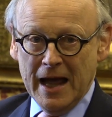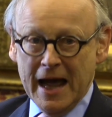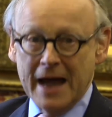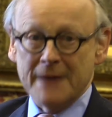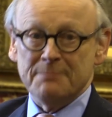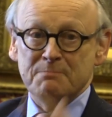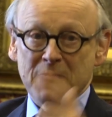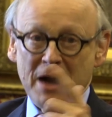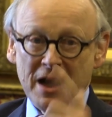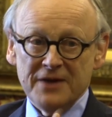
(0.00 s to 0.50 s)

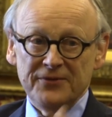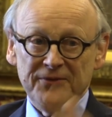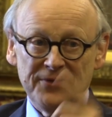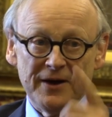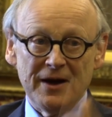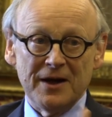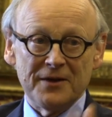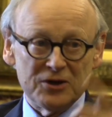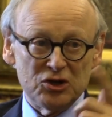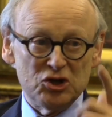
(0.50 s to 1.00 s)
And my
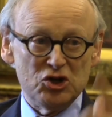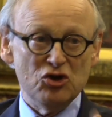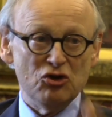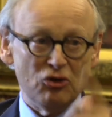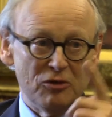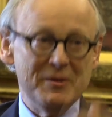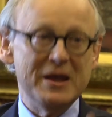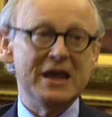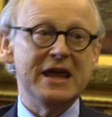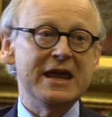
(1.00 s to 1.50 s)
father
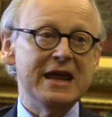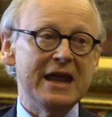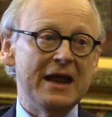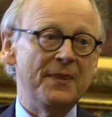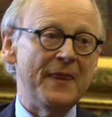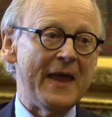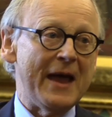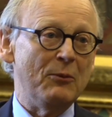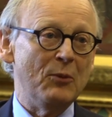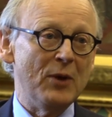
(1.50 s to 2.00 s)
took me
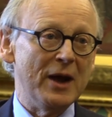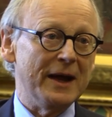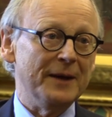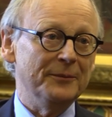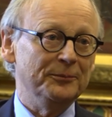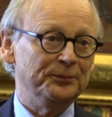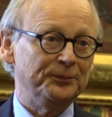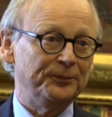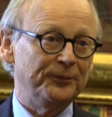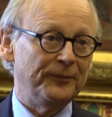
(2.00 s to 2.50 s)
in that way.
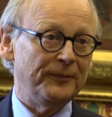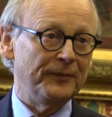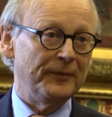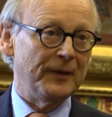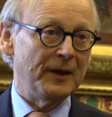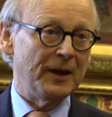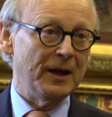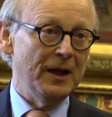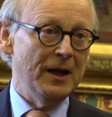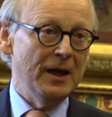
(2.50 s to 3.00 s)

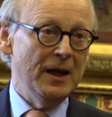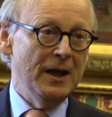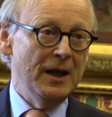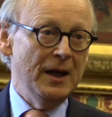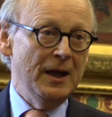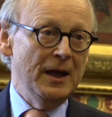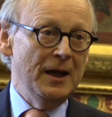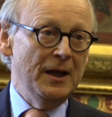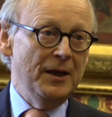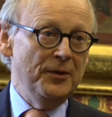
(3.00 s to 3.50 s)

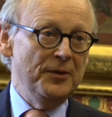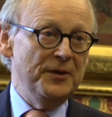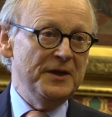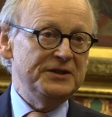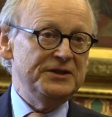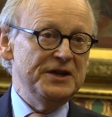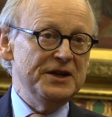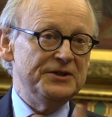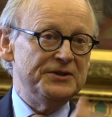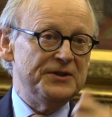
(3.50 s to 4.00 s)

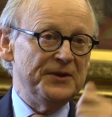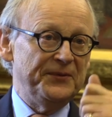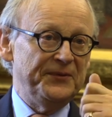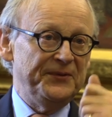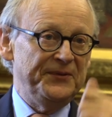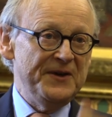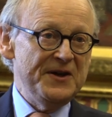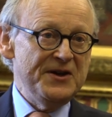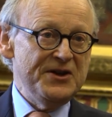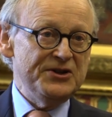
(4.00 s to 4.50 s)
This is the
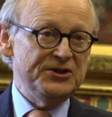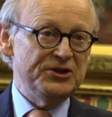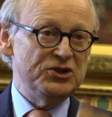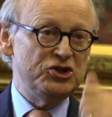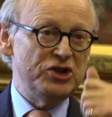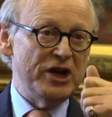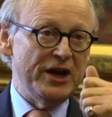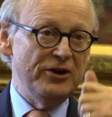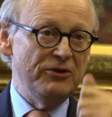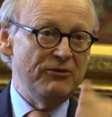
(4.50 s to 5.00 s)

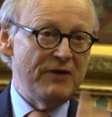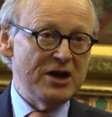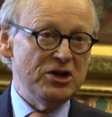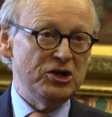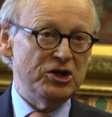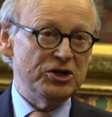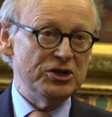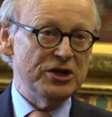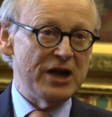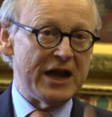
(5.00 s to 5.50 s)
first
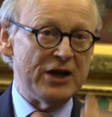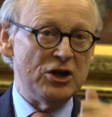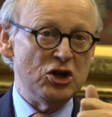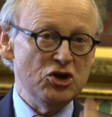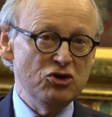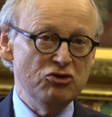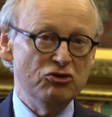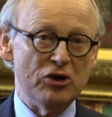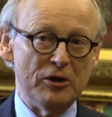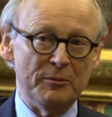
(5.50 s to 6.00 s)
generation
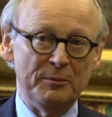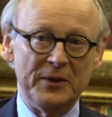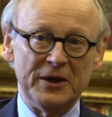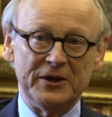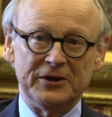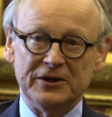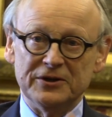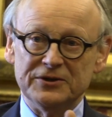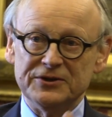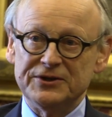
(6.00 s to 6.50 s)
in Europe
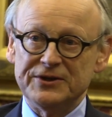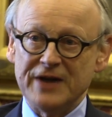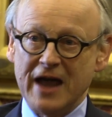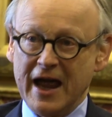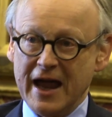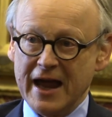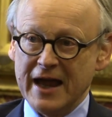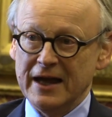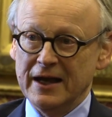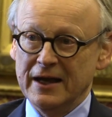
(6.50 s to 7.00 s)
that can
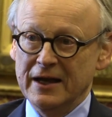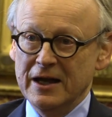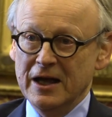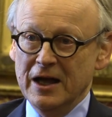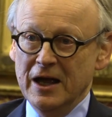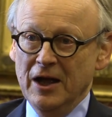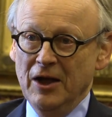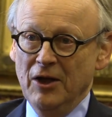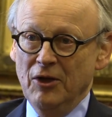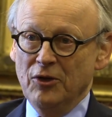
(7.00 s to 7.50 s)
say
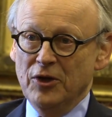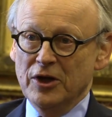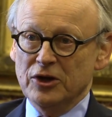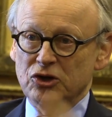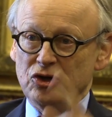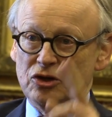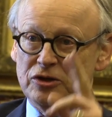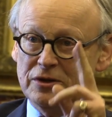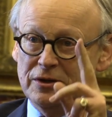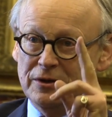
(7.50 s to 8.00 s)

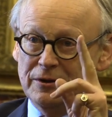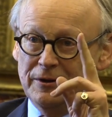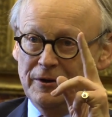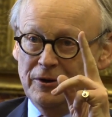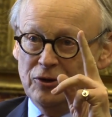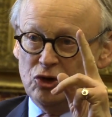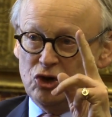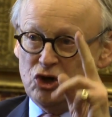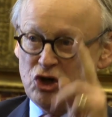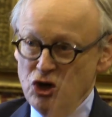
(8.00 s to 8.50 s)
that
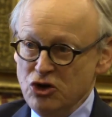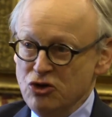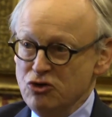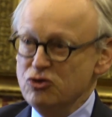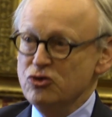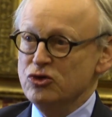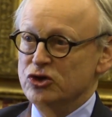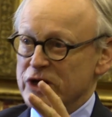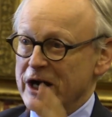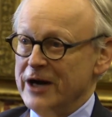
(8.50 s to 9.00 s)

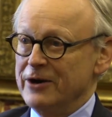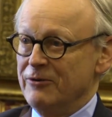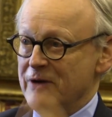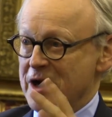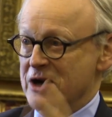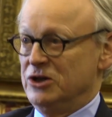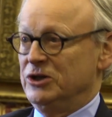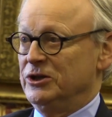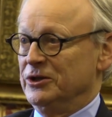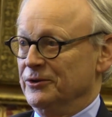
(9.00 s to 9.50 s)
two
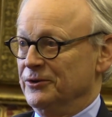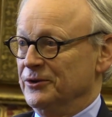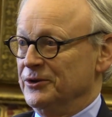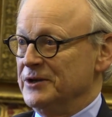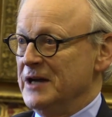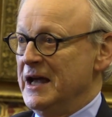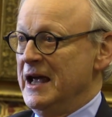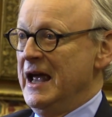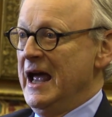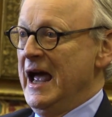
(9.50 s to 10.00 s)

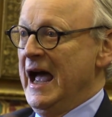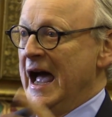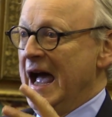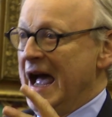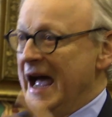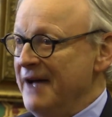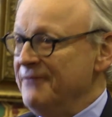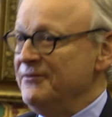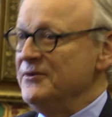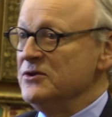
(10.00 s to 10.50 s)
generations
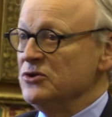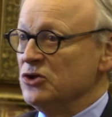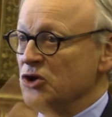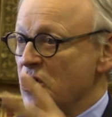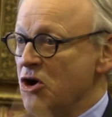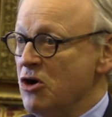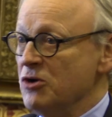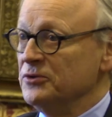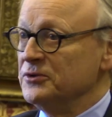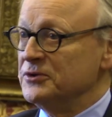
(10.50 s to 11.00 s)
haven't
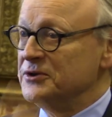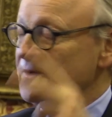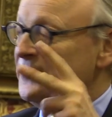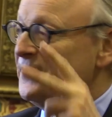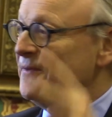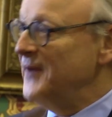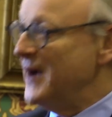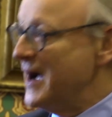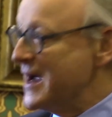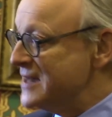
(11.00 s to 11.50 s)
gone to
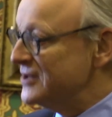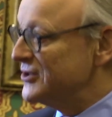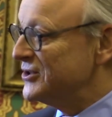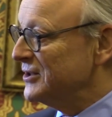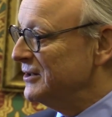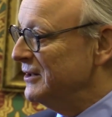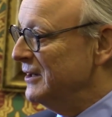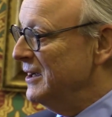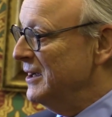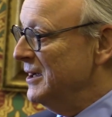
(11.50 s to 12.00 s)

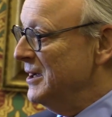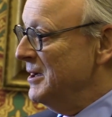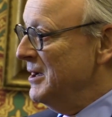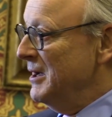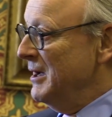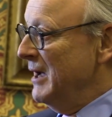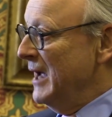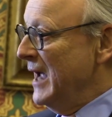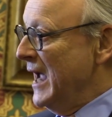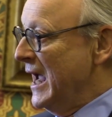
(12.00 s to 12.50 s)
fight
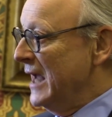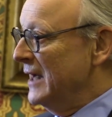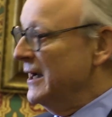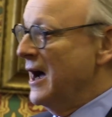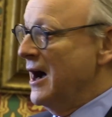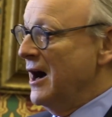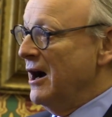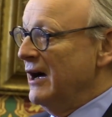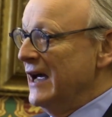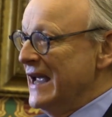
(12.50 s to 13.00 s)
in
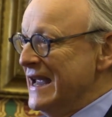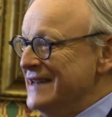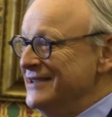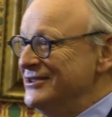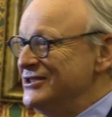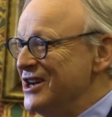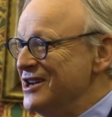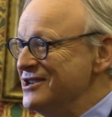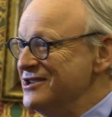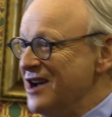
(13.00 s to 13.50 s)
our
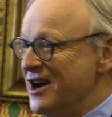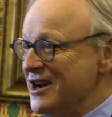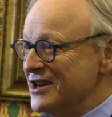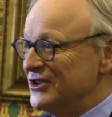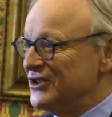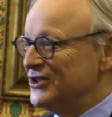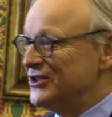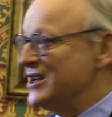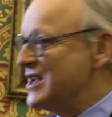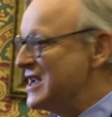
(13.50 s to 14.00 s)

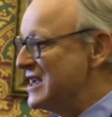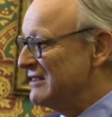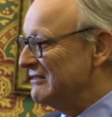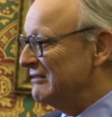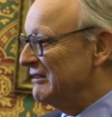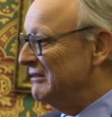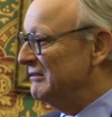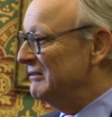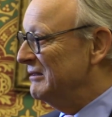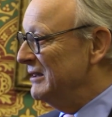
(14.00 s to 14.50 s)

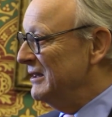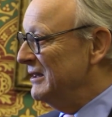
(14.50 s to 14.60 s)
internecine,